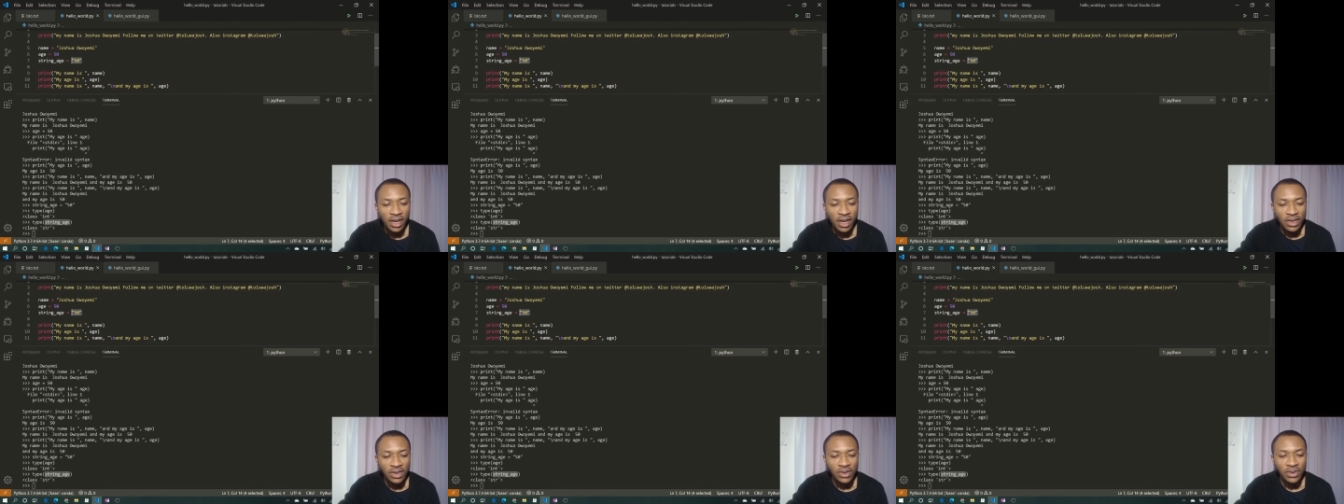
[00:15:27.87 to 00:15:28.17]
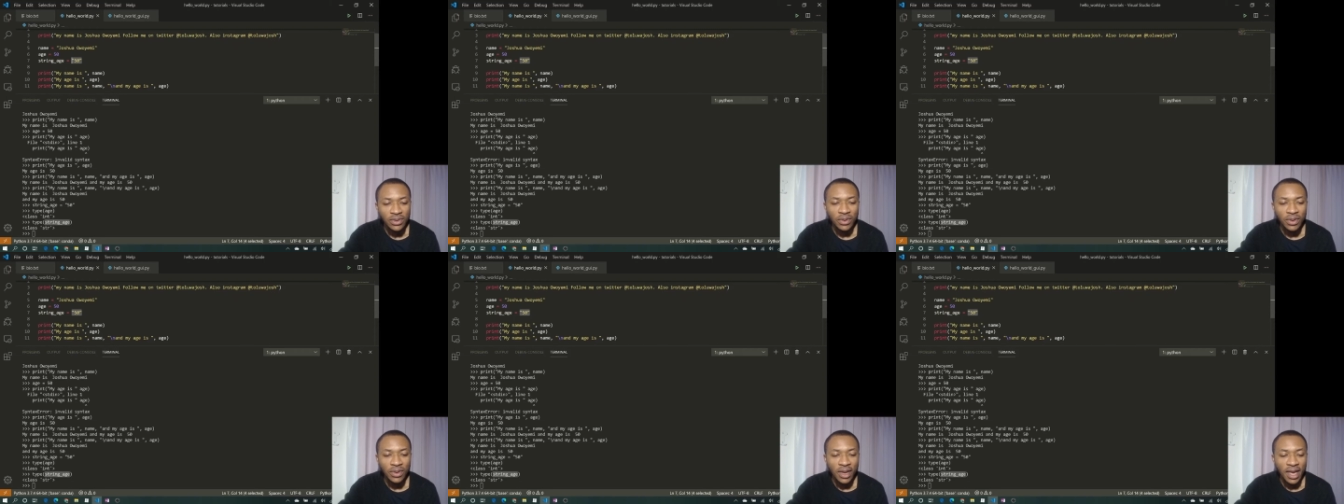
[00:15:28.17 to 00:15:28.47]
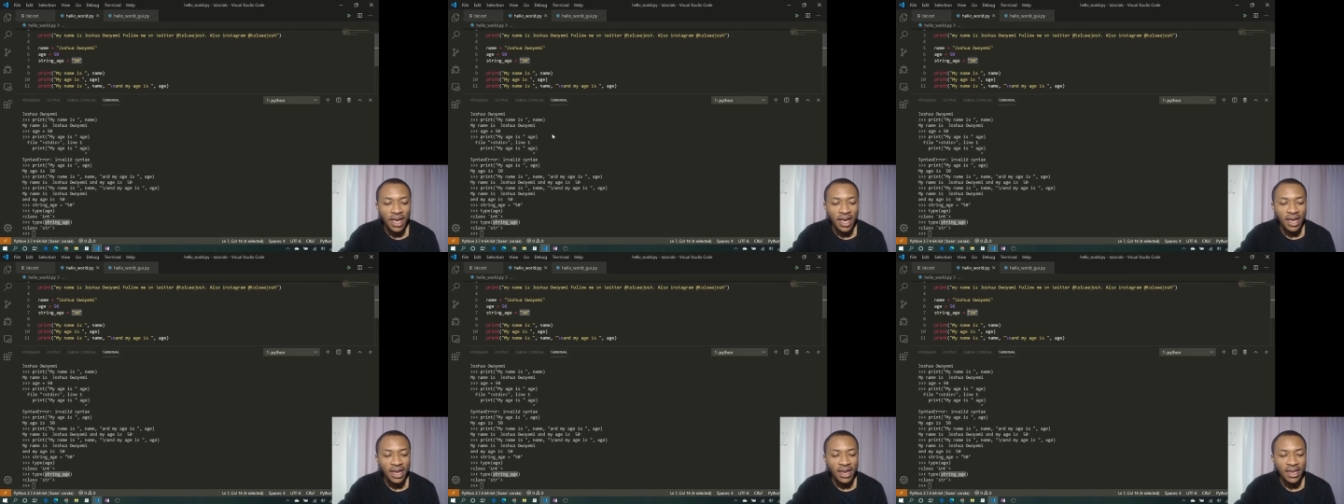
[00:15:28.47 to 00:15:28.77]
So
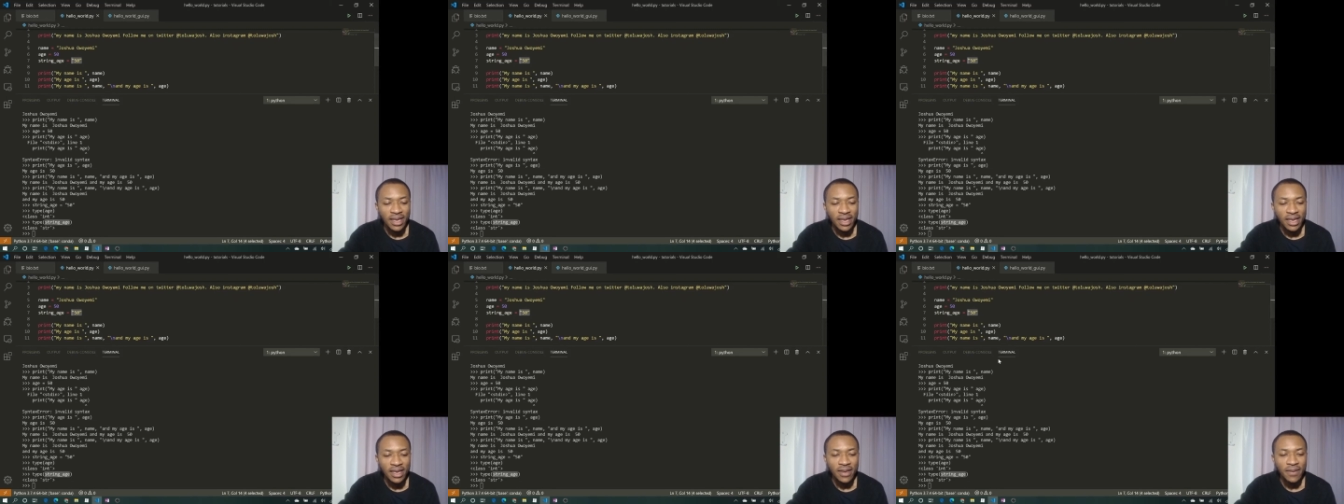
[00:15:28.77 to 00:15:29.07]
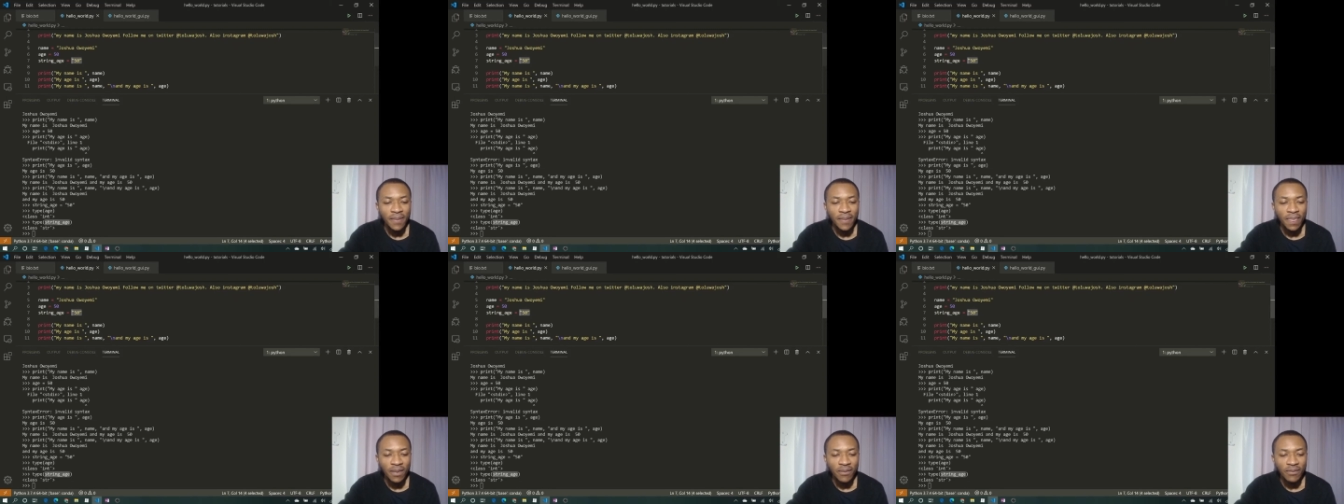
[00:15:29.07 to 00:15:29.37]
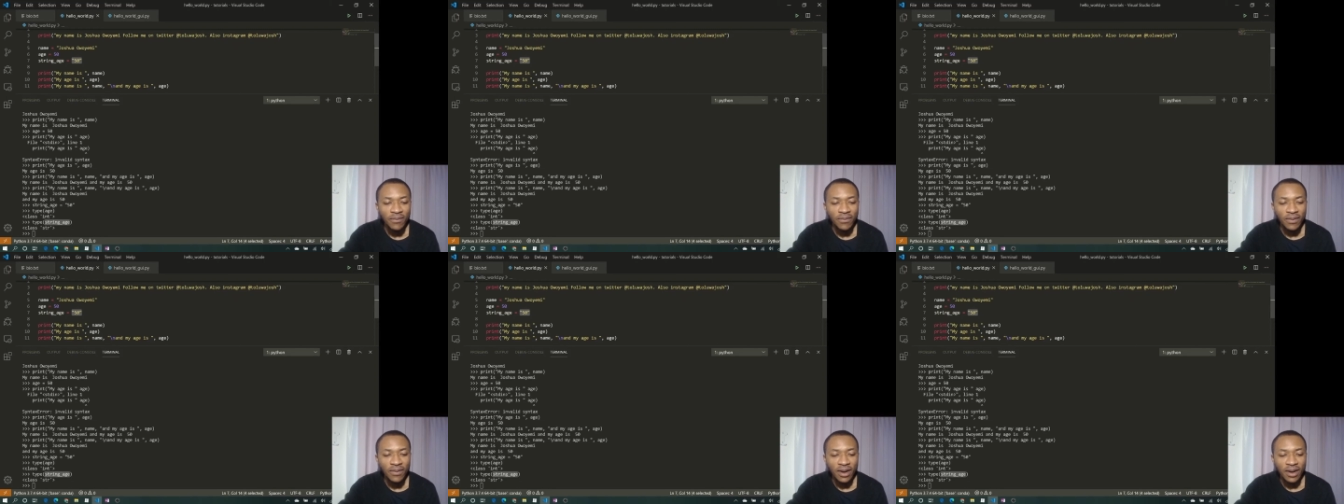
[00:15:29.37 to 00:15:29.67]
any
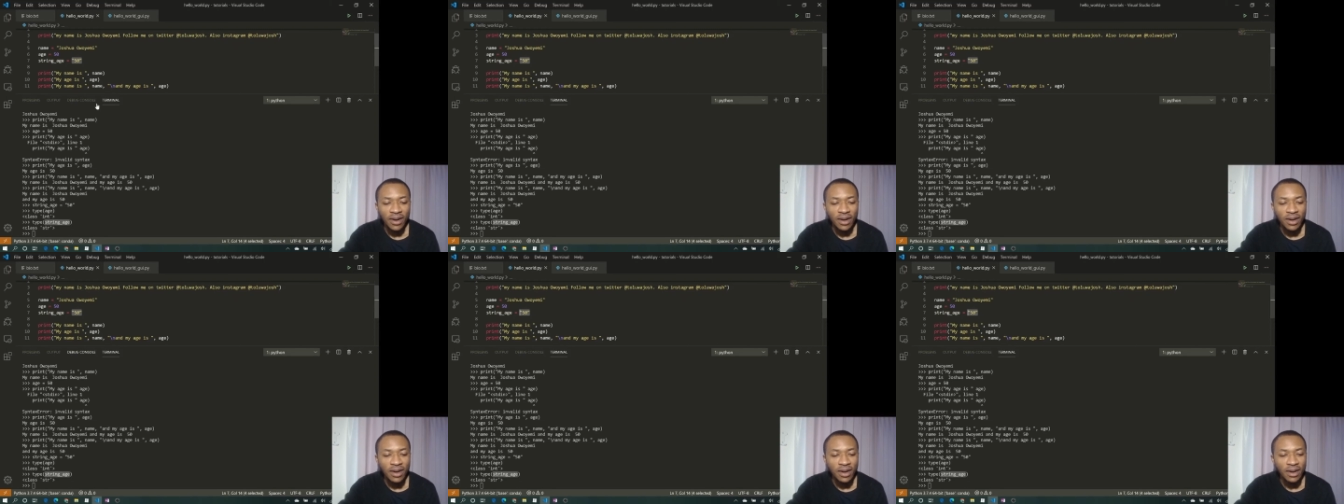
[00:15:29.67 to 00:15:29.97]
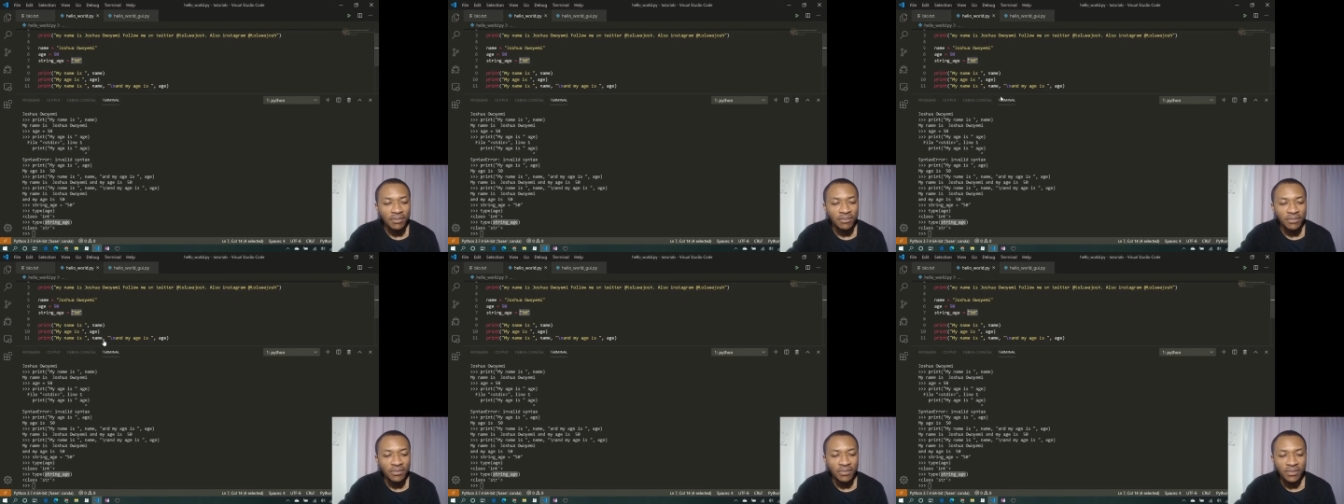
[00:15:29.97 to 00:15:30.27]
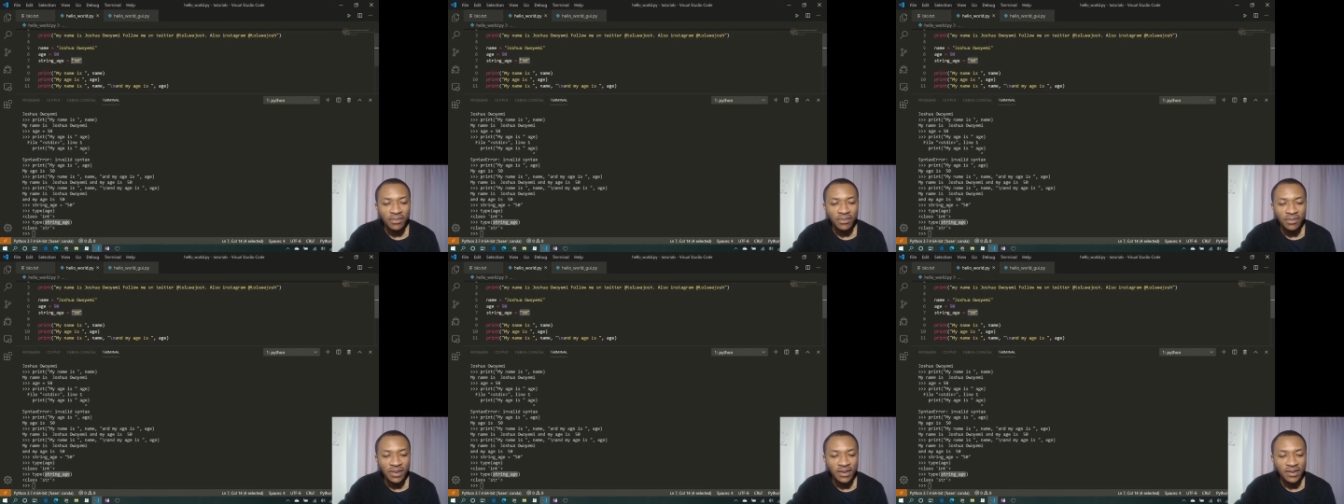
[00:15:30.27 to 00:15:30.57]

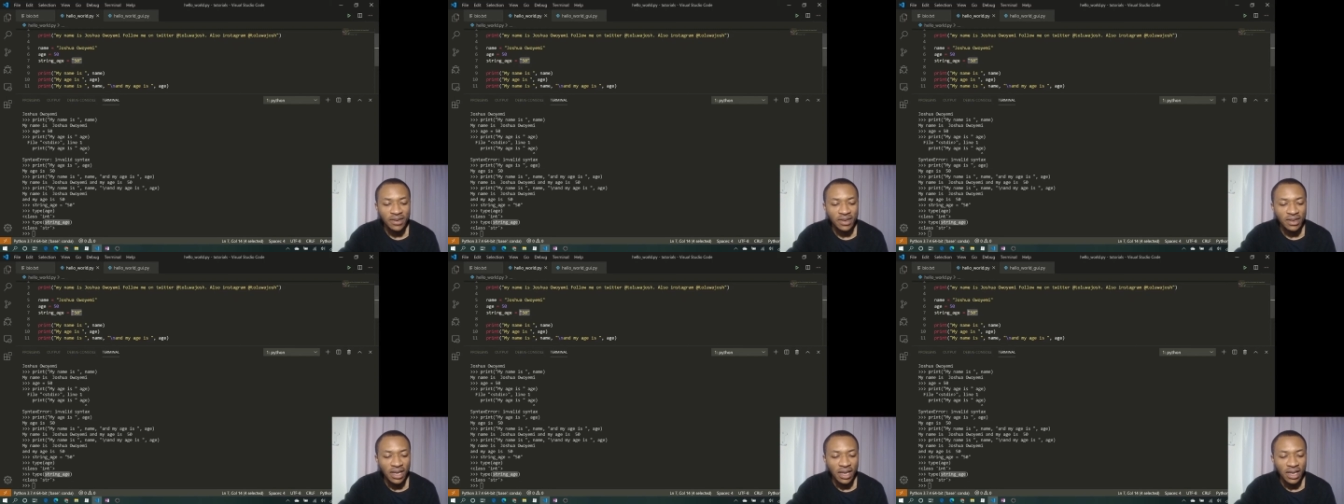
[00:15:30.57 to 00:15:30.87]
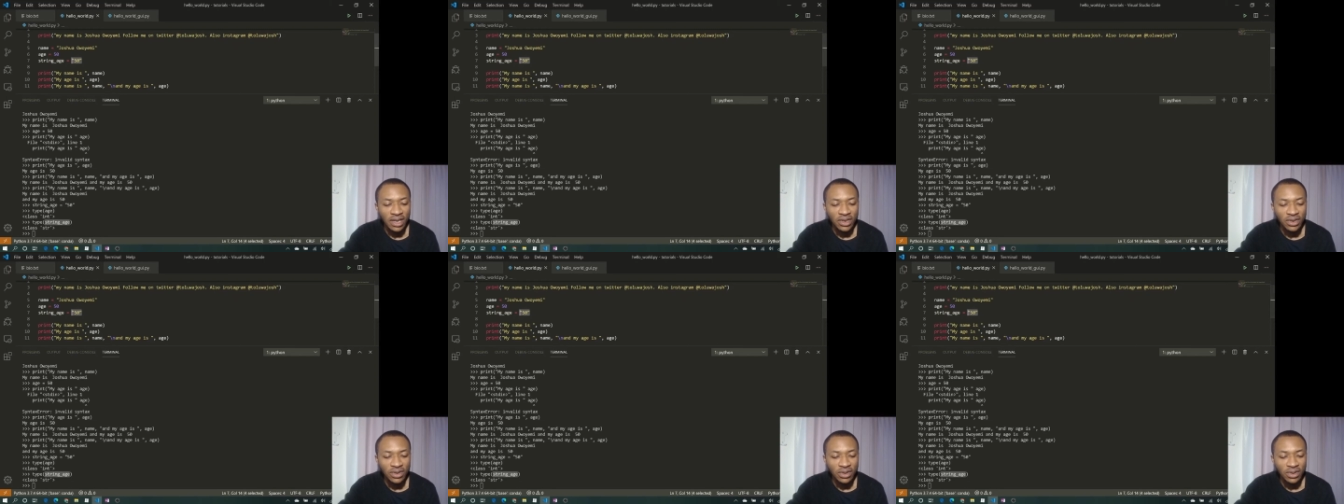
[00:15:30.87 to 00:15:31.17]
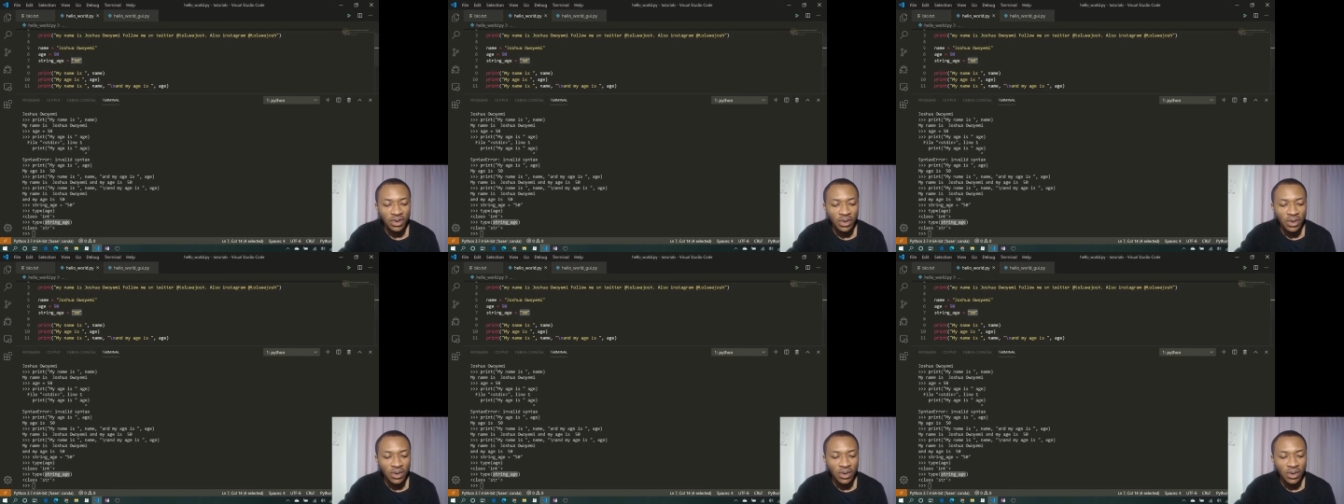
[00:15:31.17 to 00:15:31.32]
designation